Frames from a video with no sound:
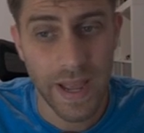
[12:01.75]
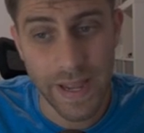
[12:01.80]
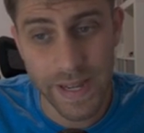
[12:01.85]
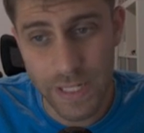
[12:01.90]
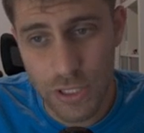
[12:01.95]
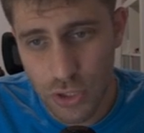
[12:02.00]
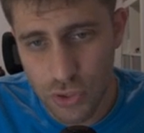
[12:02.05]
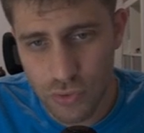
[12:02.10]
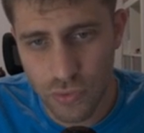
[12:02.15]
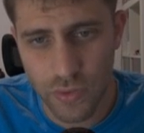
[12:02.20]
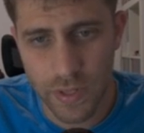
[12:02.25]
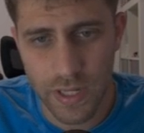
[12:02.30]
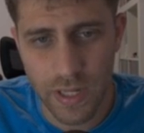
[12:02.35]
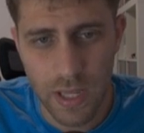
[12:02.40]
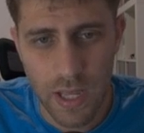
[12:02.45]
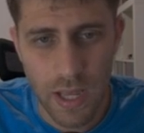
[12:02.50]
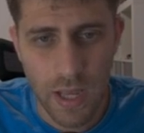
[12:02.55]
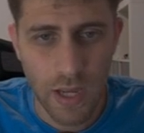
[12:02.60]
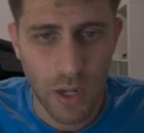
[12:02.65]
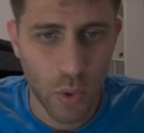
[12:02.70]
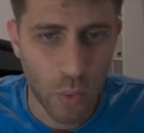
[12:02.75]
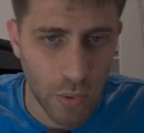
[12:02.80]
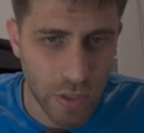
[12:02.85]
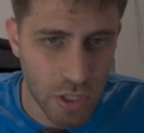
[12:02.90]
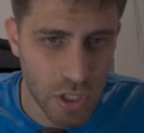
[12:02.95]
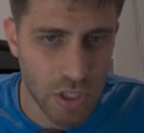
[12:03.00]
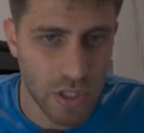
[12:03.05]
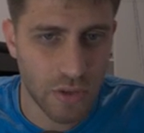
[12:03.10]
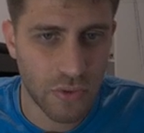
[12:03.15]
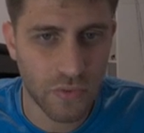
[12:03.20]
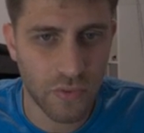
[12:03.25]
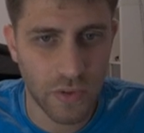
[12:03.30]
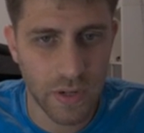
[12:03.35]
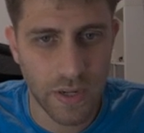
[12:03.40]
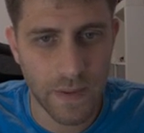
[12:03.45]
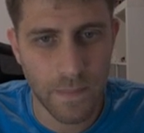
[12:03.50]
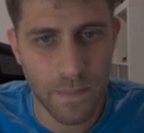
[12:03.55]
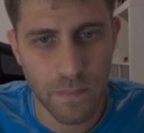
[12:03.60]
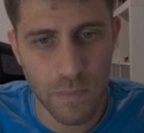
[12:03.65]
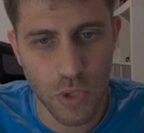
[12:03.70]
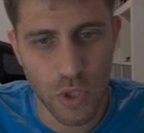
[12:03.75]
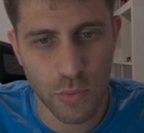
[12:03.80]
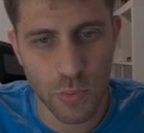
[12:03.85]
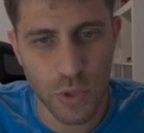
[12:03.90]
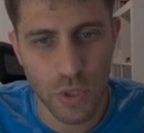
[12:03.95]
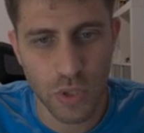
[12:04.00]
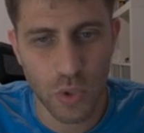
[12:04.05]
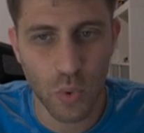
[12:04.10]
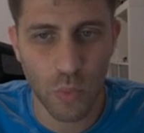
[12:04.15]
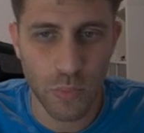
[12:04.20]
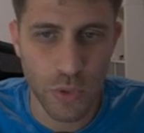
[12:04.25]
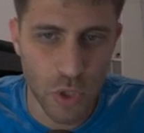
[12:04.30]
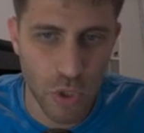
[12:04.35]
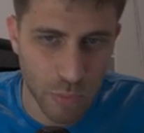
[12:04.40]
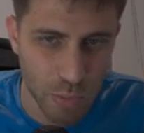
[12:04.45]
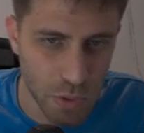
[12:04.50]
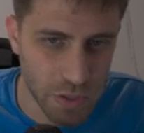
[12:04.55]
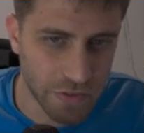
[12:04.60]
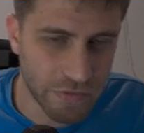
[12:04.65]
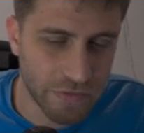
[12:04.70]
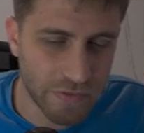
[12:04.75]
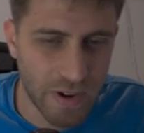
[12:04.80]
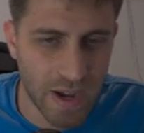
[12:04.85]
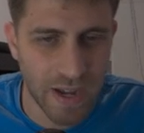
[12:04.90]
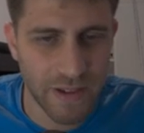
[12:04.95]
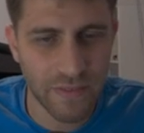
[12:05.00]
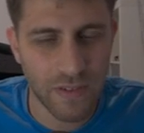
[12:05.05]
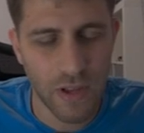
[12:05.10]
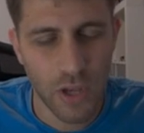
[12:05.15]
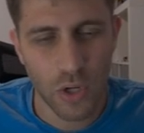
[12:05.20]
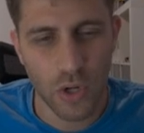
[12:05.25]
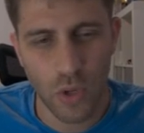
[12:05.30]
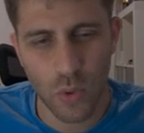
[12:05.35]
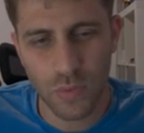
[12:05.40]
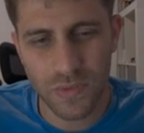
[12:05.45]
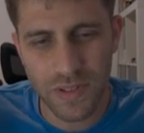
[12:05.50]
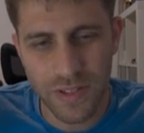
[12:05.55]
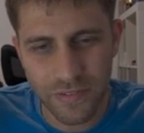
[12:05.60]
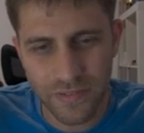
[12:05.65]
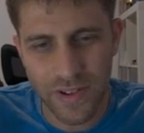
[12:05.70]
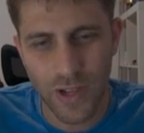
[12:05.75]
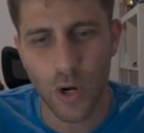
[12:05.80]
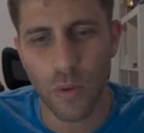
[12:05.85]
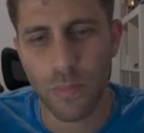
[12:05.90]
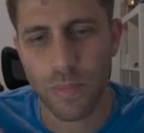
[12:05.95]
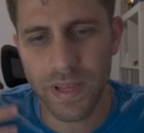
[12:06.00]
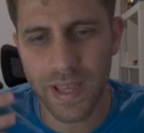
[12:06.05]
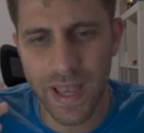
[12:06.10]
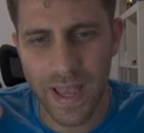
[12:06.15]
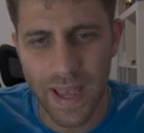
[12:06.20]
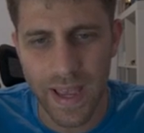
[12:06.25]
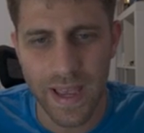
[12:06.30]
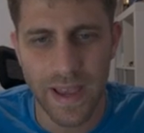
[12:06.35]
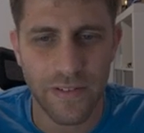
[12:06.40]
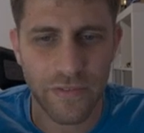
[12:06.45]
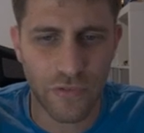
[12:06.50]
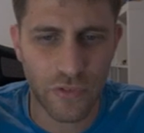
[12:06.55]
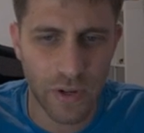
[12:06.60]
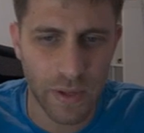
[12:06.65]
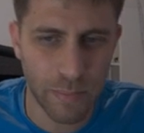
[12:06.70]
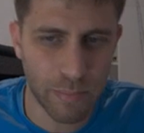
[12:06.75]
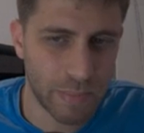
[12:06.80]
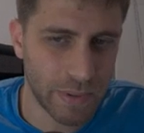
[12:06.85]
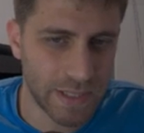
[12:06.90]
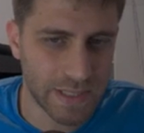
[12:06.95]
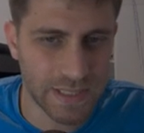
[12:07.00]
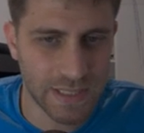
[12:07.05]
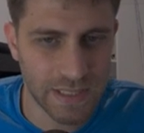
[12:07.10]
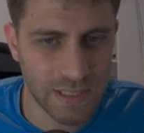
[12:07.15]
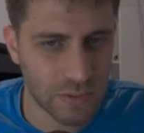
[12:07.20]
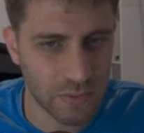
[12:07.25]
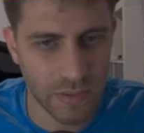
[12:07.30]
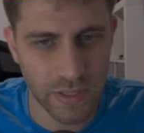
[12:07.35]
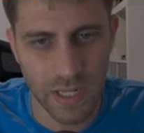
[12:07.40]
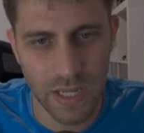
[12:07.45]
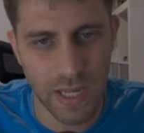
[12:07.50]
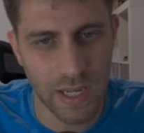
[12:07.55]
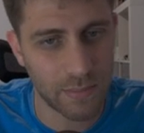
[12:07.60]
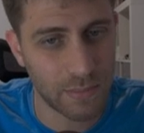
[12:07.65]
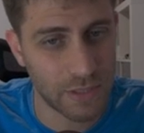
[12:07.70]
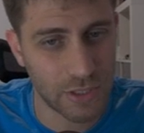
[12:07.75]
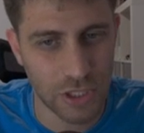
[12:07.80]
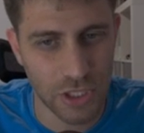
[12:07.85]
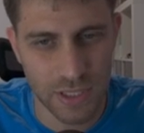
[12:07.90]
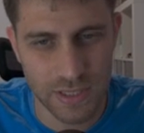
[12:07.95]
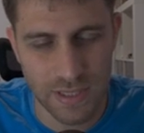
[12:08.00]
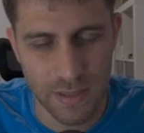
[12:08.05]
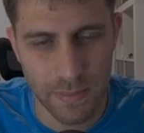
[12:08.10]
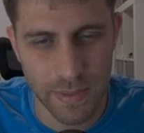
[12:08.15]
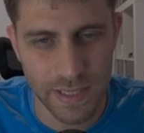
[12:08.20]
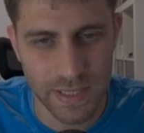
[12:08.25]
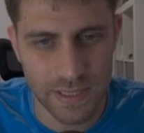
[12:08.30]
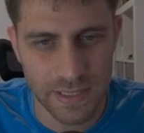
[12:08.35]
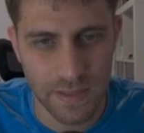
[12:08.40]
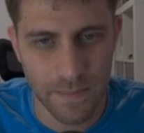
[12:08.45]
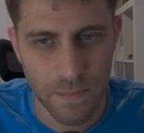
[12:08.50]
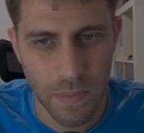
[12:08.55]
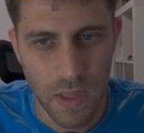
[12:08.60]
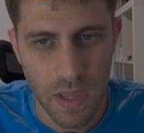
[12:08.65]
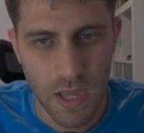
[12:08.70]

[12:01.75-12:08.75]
h3, queen g3, bishop g2, bishop g5. You know, developing every piece into the game. It's just amazing.